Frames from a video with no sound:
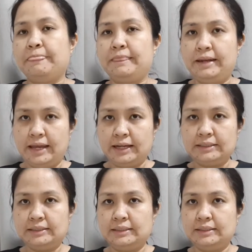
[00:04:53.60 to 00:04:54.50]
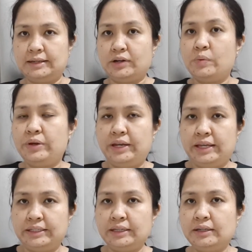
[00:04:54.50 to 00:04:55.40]
The next
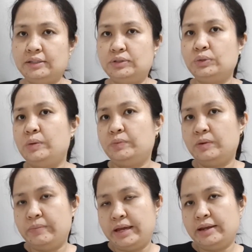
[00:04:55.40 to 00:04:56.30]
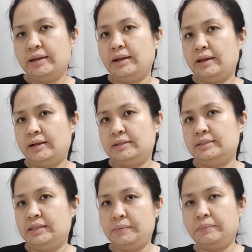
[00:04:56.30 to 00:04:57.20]
recommendation is to implement a
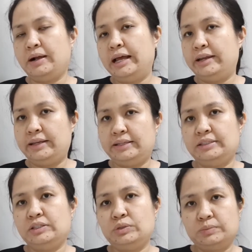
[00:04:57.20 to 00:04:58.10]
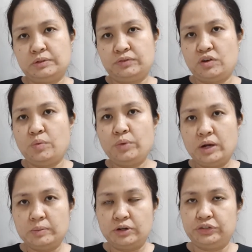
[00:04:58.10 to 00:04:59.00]
simple and easy to perform
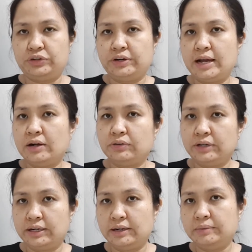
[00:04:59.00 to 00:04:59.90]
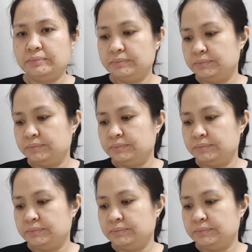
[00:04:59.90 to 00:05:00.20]
laboratory algorithm